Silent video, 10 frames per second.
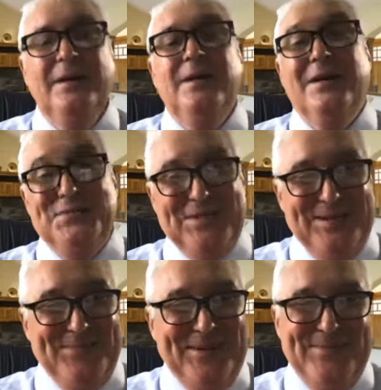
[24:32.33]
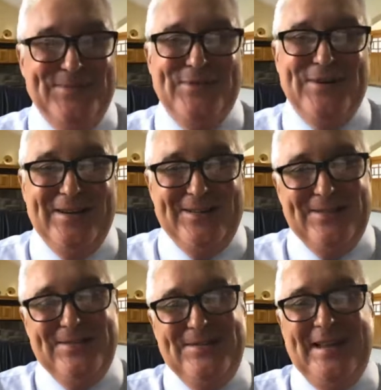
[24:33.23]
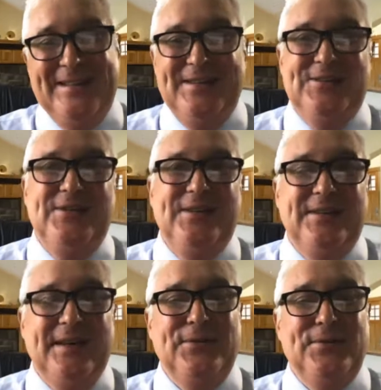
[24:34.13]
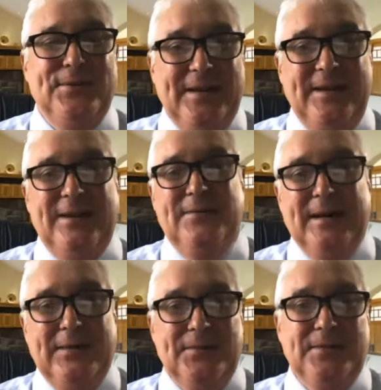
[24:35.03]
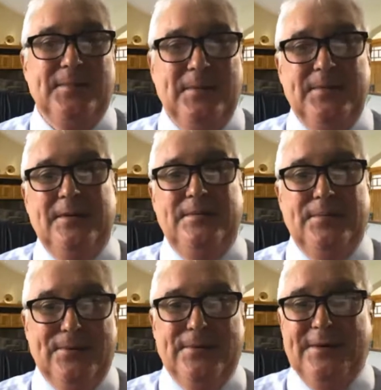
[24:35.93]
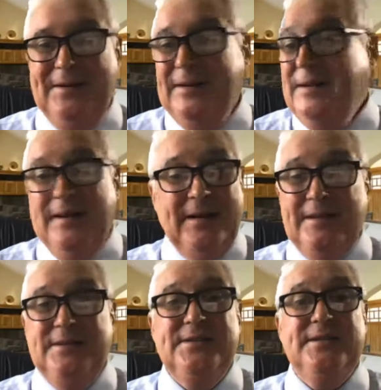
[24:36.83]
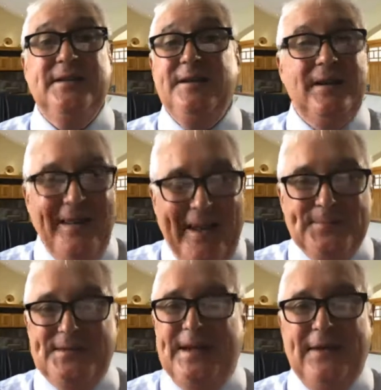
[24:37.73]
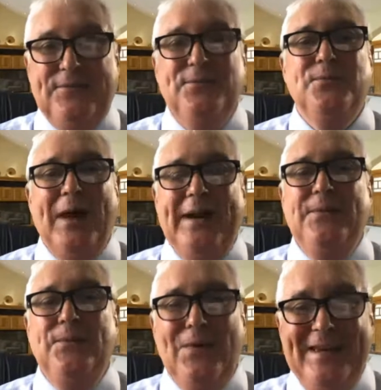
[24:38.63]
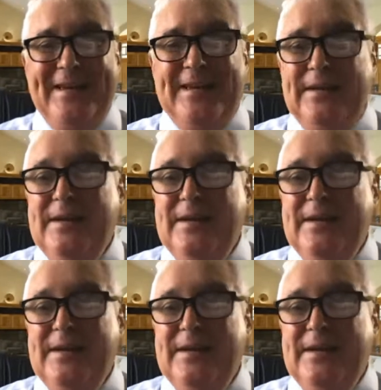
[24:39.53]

I've seen people try to do that this year. They thought they'd get away with it by being boring, and it collapsed after 1 week.